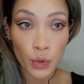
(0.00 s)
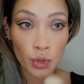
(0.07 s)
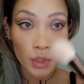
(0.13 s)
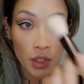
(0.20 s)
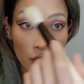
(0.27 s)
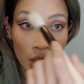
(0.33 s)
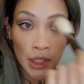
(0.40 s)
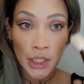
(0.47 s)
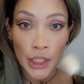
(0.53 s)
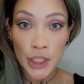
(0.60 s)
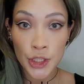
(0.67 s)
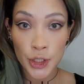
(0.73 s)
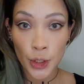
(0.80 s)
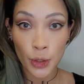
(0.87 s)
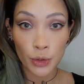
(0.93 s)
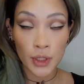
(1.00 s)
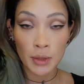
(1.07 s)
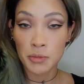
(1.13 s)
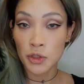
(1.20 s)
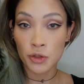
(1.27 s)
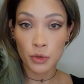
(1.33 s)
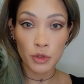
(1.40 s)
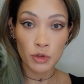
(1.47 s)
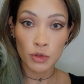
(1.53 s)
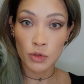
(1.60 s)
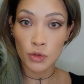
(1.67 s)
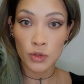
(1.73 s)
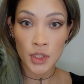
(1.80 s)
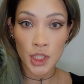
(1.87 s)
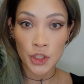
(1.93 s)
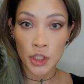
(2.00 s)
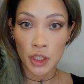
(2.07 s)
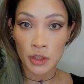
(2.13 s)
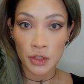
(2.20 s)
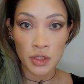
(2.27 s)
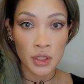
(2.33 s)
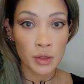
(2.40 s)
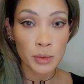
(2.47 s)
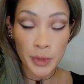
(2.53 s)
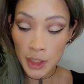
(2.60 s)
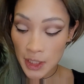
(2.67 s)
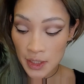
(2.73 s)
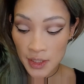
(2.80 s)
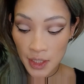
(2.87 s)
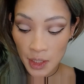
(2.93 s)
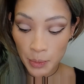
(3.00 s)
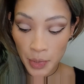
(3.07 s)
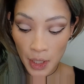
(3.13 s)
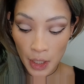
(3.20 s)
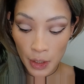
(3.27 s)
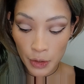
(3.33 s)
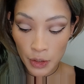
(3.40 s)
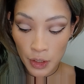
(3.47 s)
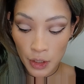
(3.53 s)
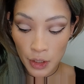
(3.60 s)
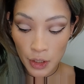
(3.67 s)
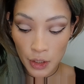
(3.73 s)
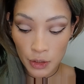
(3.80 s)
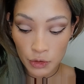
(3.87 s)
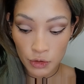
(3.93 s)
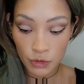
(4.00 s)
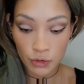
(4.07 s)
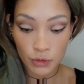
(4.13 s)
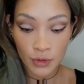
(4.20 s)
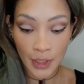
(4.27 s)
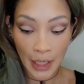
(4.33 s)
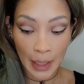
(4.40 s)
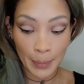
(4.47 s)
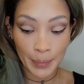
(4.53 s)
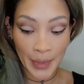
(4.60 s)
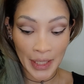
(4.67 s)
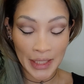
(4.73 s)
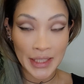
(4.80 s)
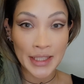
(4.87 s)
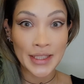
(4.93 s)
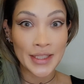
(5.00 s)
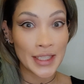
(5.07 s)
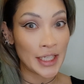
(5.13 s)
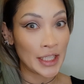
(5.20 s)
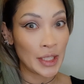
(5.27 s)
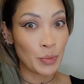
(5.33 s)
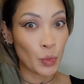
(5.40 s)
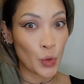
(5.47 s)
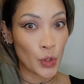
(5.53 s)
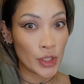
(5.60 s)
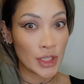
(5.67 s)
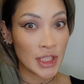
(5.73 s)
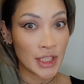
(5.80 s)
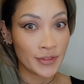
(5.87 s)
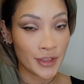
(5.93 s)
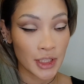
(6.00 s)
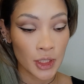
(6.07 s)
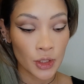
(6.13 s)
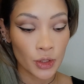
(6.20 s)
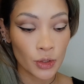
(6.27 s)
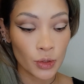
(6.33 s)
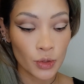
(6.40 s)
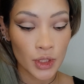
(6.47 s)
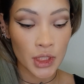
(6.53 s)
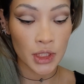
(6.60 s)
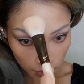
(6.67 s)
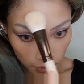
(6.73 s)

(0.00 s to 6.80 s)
the T-zone, I'm just going to use that Charlotte Tilbury setting powder to not make this any more difficult.